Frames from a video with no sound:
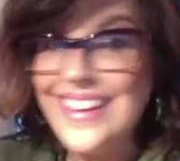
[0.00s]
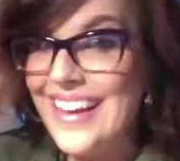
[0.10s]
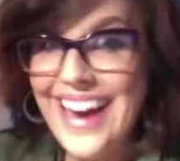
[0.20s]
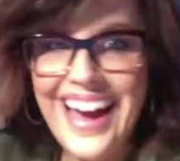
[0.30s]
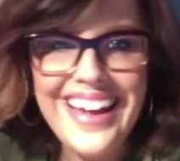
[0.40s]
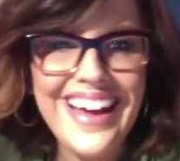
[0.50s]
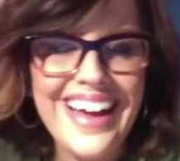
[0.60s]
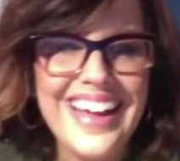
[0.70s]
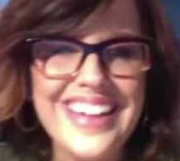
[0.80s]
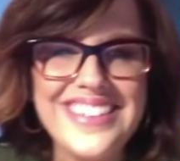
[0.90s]
Hi,
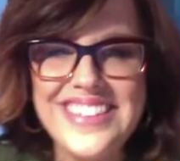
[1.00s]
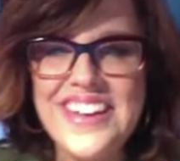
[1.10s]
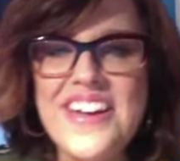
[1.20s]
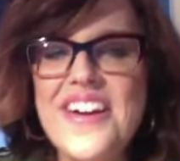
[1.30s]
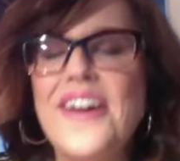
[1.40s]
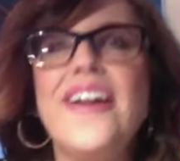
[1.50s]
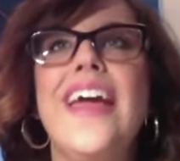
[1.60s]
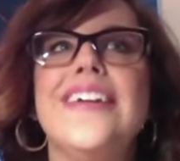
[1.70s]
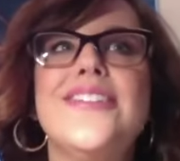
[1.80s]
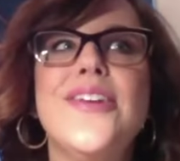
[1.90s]
guys.
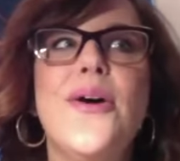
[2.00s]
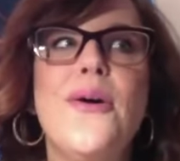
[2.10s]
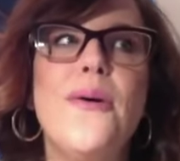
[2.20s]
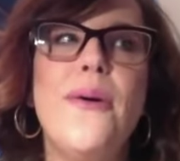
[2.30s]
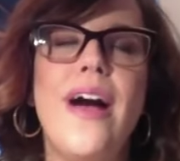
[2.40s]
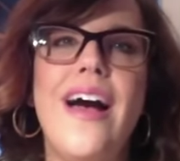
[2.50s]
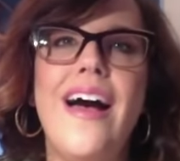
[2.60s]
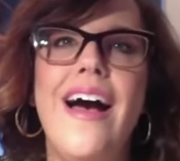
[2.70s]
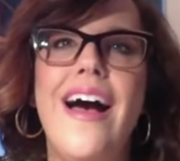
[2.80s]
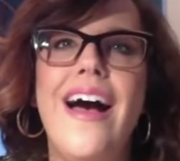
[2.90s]
Okay, so
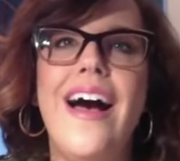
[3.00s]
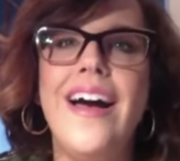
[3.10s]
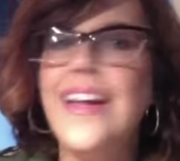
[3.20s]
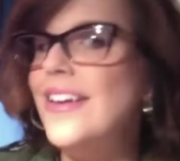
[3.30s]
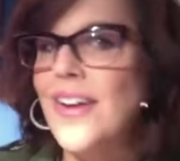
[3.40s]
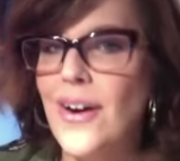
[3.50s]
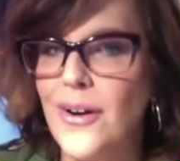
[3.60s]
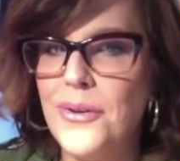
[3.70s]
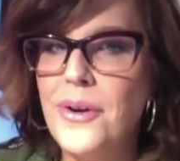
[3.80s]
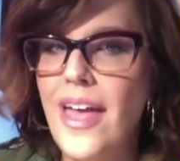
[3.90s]
I
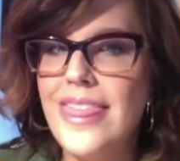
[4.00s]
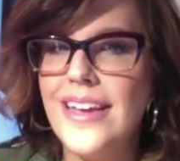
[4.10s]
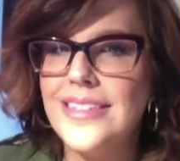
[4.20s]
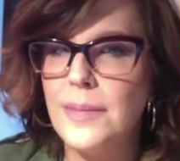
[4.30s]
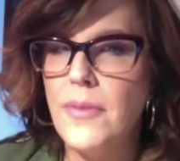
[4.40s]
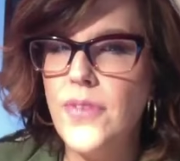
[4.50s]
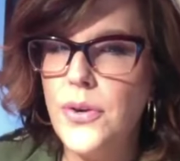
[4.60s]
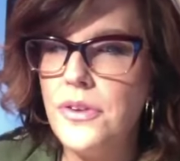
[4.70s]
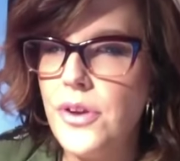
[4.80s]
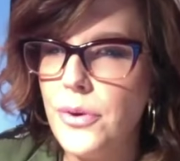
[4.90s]
know that some of you
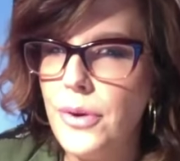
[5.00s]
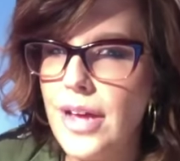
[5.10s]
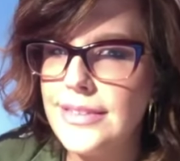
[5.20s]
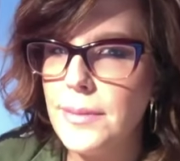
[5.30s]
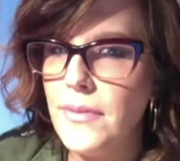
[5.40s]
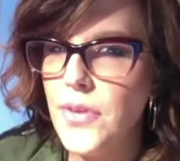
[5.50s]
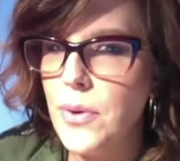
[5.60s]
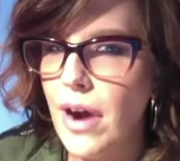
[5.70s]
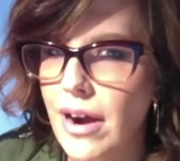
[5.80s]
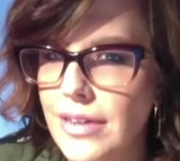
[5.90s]
are new and some of you
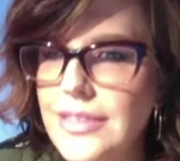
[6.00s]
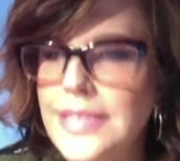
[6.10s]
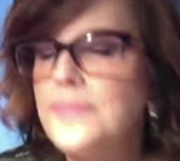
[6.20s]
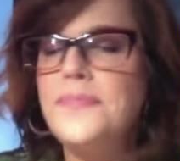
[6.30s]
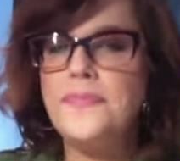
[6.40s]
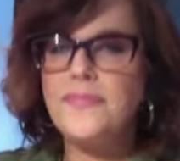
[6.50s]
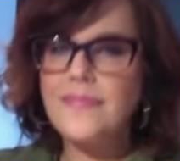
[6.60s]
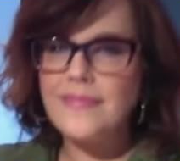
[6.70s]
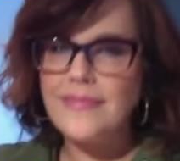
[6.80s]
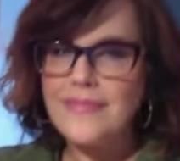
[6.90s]
aren't.
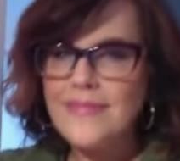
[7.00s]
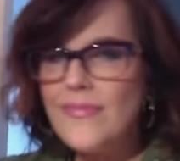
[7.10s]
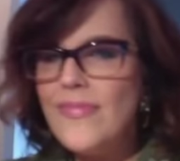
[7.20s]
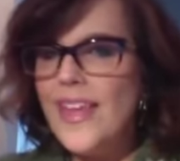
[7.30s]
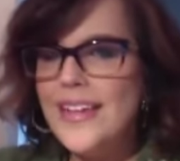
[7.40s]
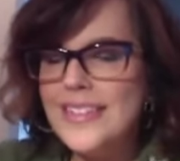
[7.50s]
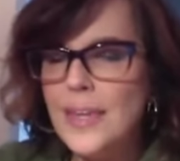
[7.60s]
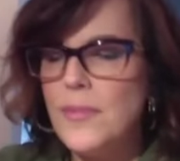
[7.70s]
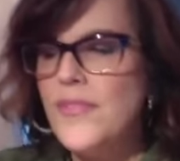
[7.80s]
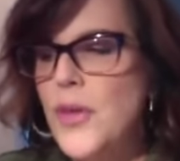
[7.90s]

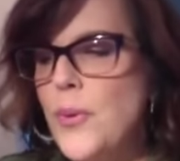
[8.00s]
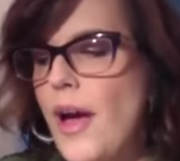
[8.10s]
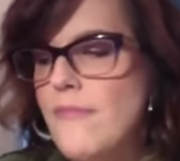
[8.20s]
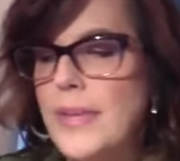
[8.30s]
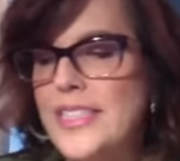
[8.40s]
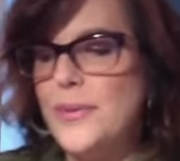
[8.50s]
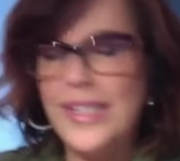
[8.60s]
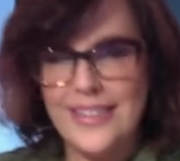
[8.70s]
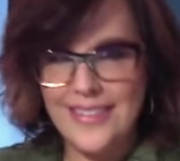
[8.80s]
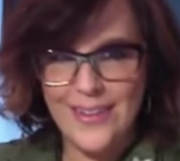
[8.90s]
Some of you have been doing
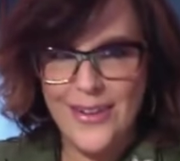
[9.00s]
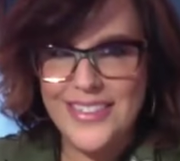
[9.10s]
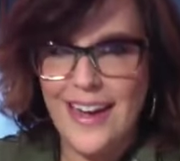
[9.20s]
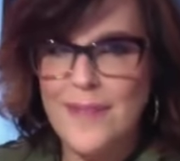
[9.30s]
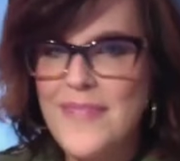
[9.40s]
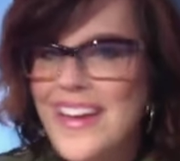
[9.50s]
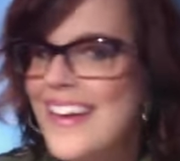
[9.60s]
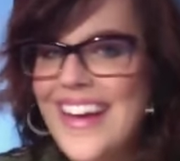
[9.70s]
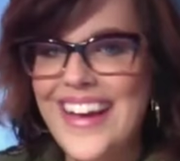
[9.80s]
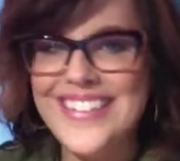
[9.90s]
this a long time,
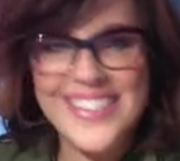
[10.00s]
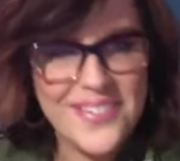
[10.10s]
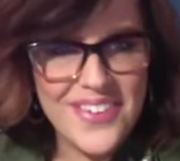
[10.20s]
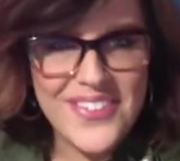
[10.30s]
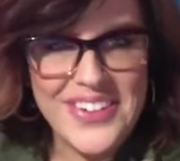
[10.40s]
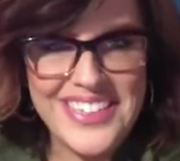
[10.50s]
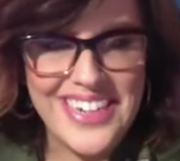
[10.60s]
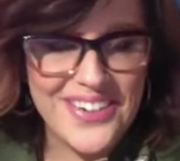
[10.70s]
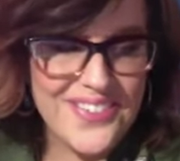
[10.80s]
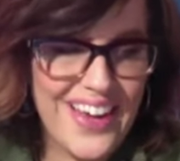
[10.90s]
and some of you are
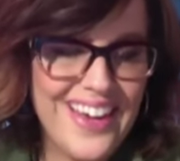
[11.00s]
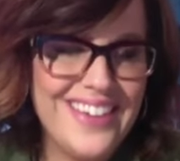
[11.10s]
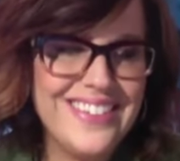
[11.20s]
terrified.